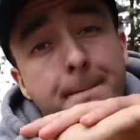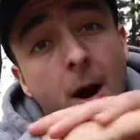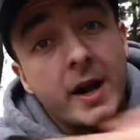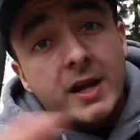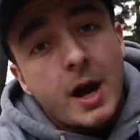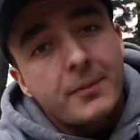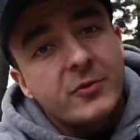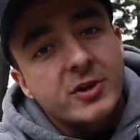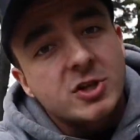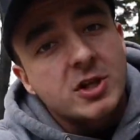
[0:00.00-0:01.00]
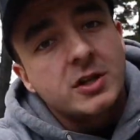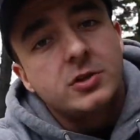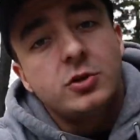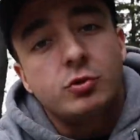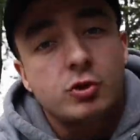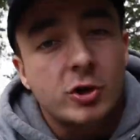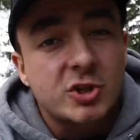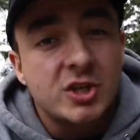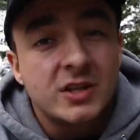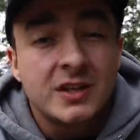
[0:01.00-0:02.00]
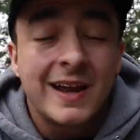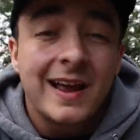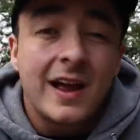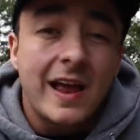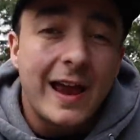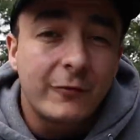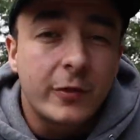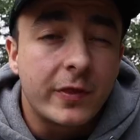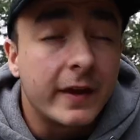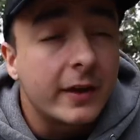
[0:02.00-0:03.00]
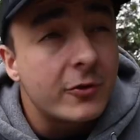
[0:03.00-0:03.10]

body composition, nutrition, everything.